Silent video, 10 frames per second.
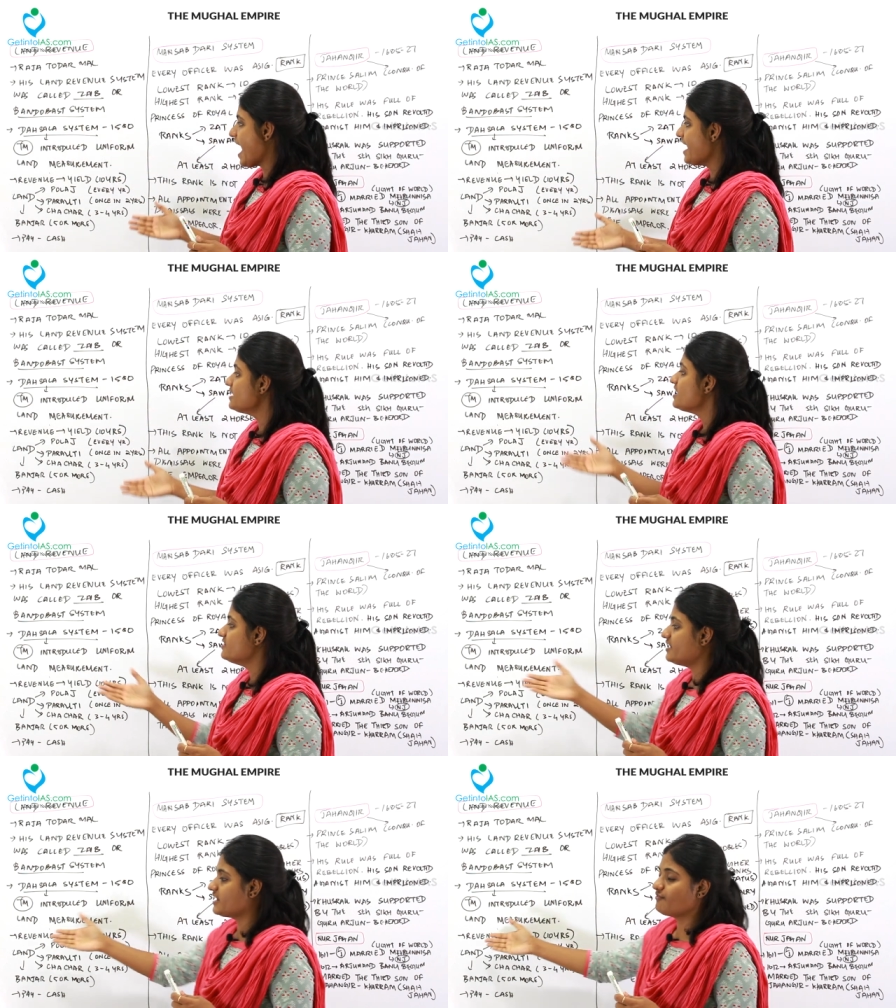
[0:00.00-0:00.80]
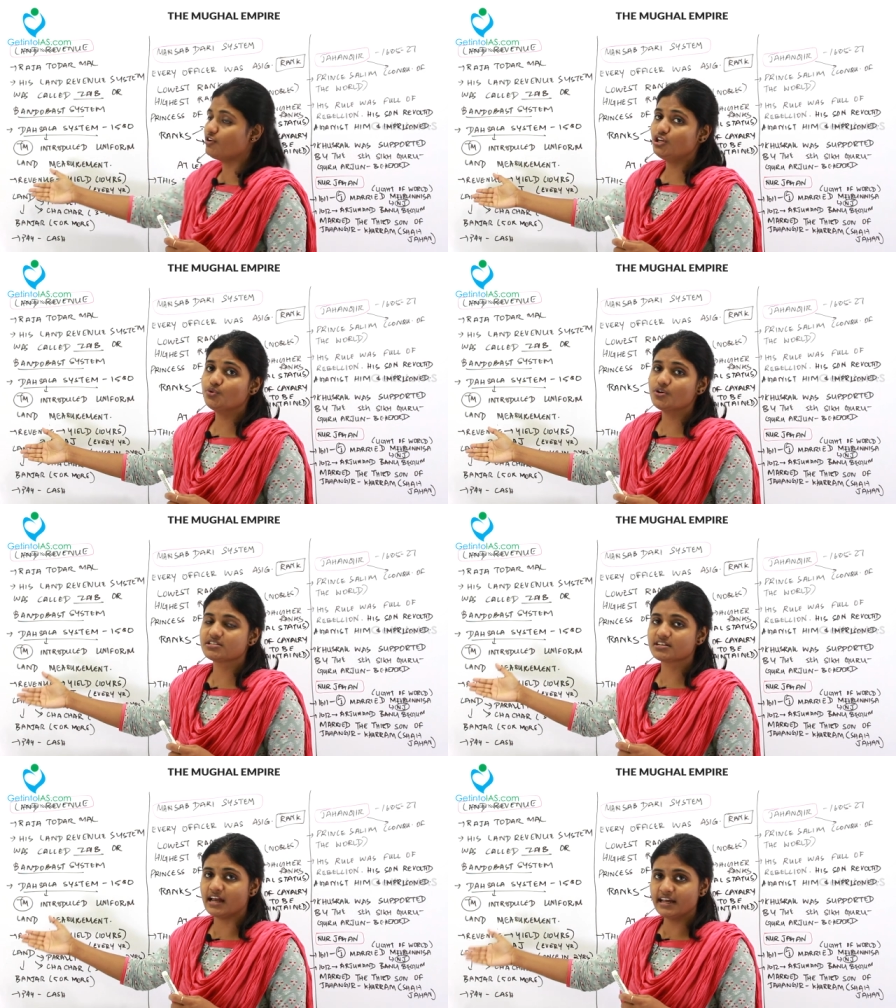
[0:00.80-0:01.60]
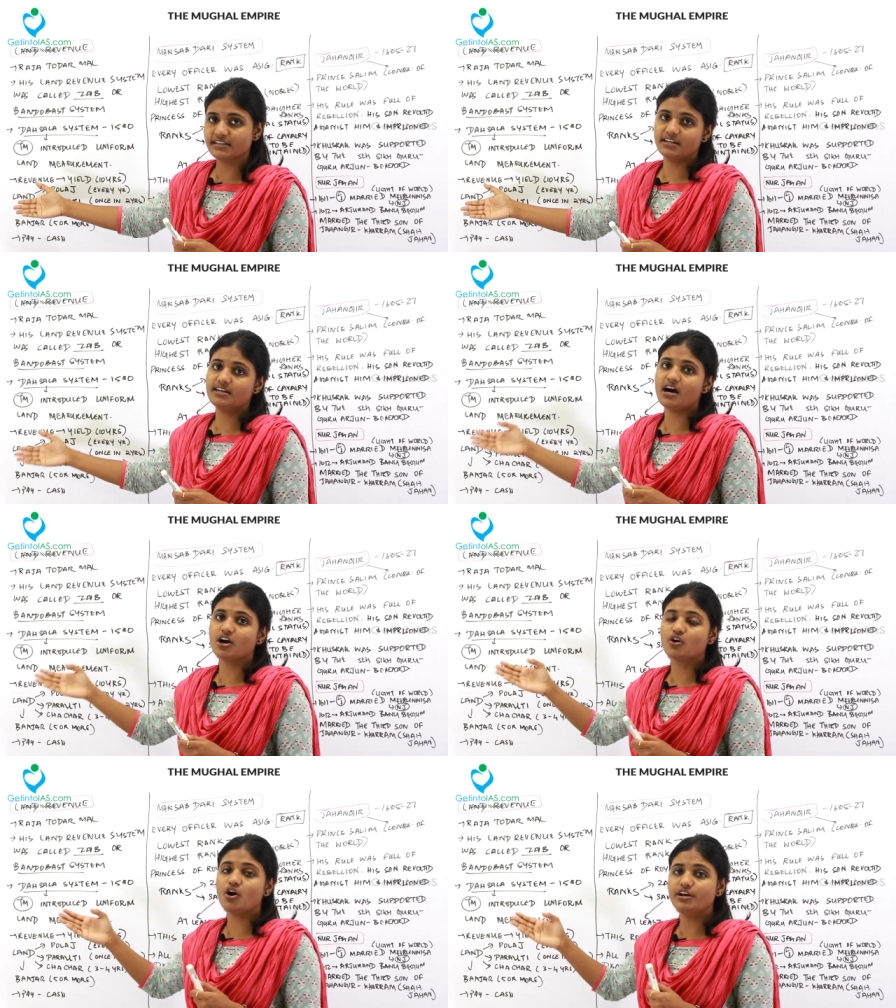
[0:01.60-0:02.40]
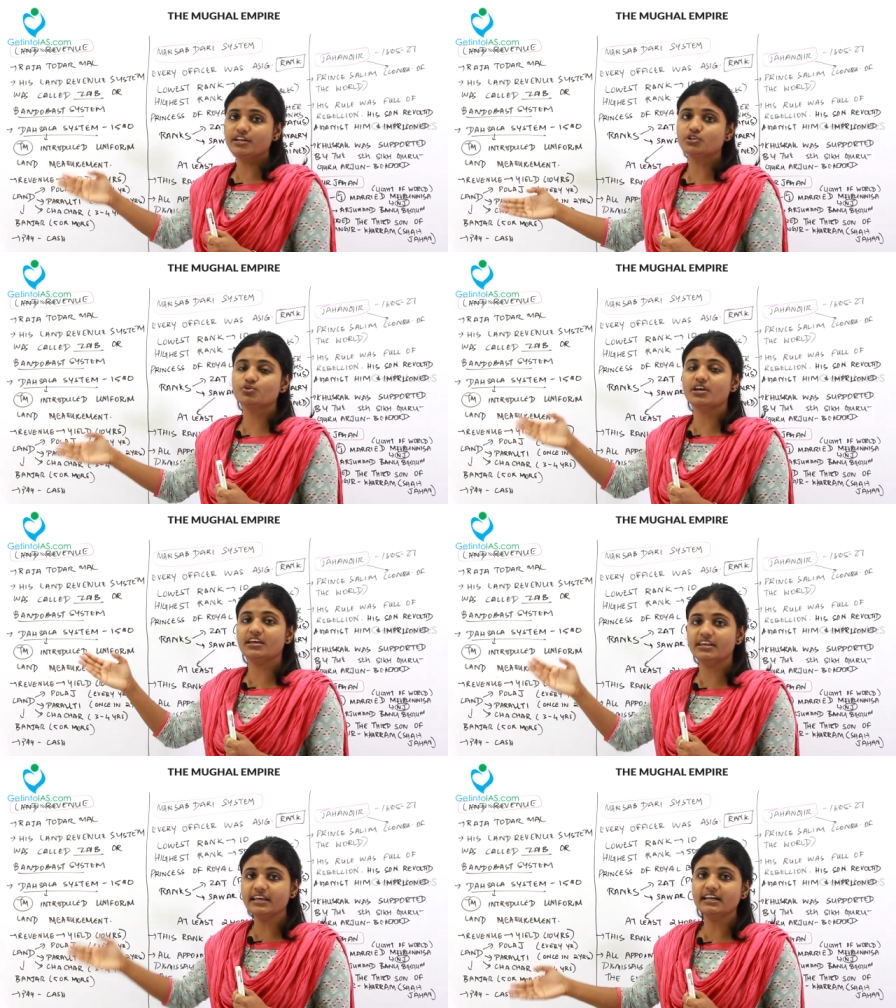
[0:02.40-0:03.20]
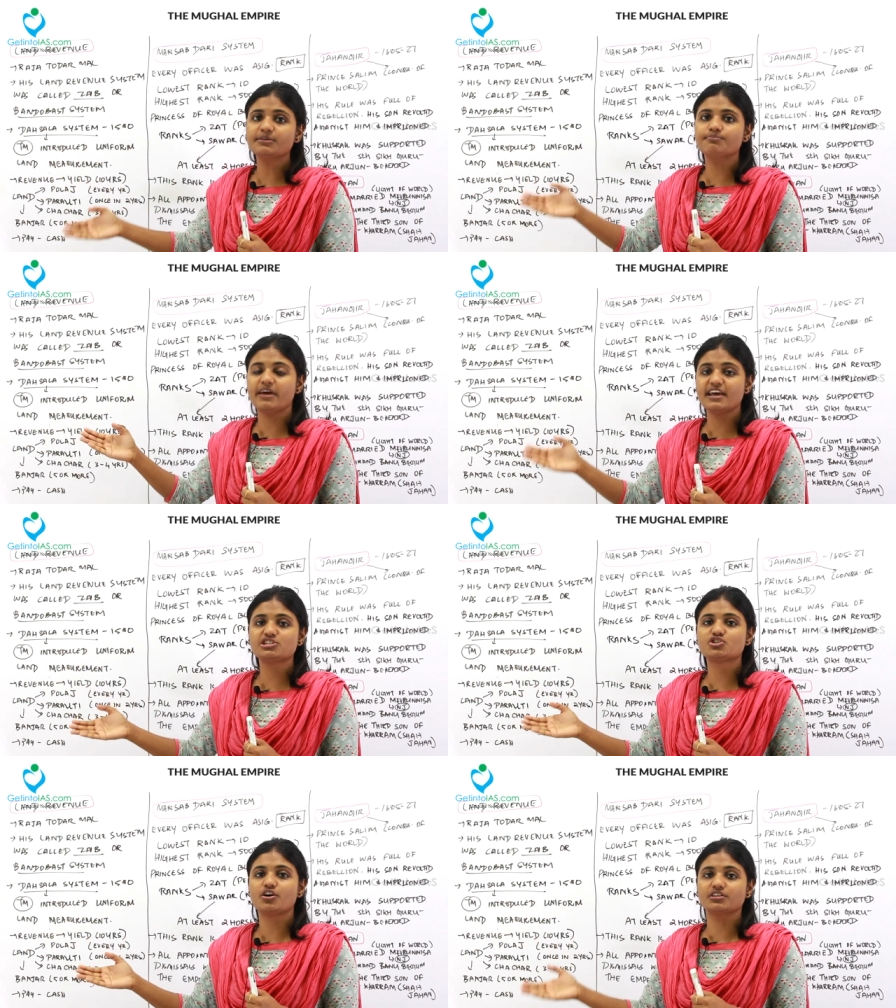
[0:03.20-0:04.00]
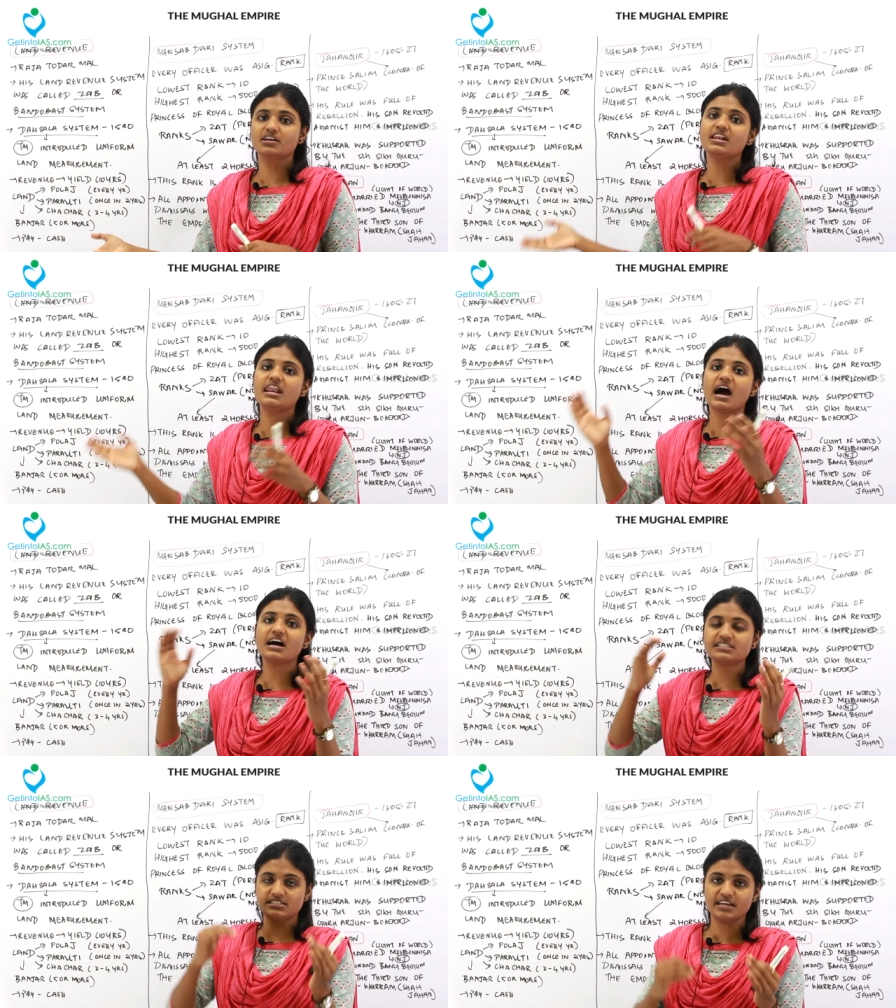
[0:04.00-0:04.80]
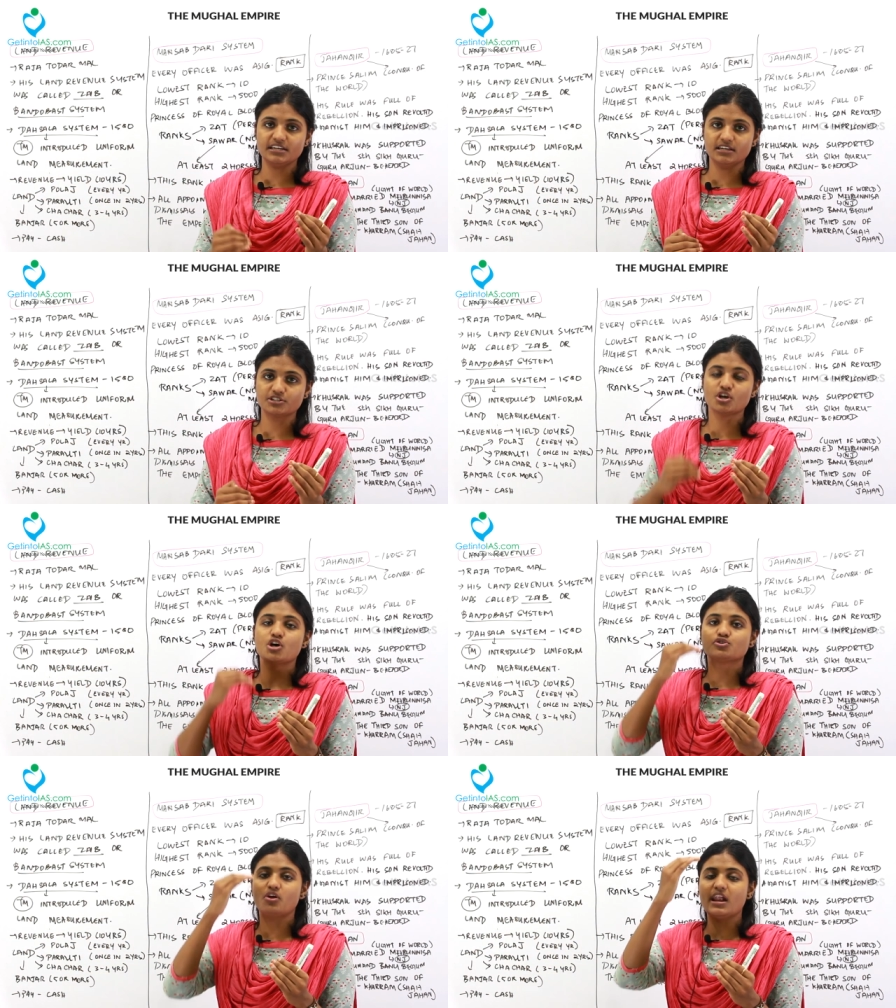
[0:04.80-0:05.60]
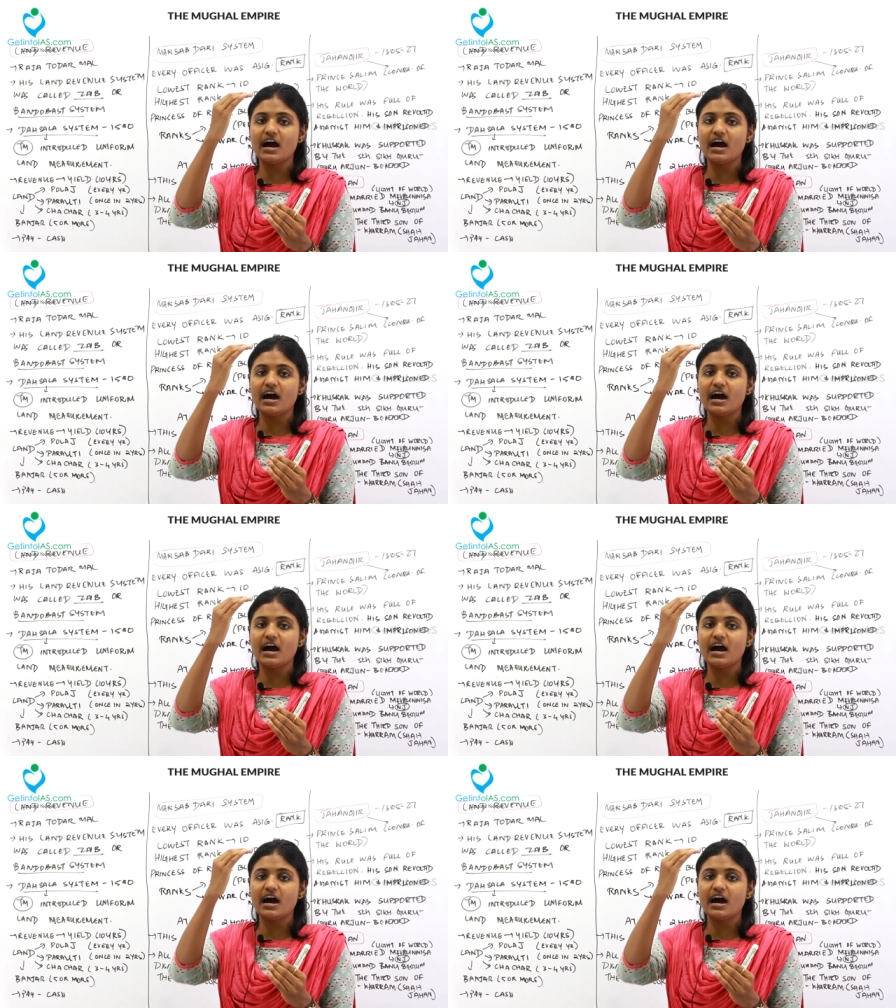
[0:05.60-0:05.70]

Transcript: And the revenue was collected according to the yield based on the last ten years. So,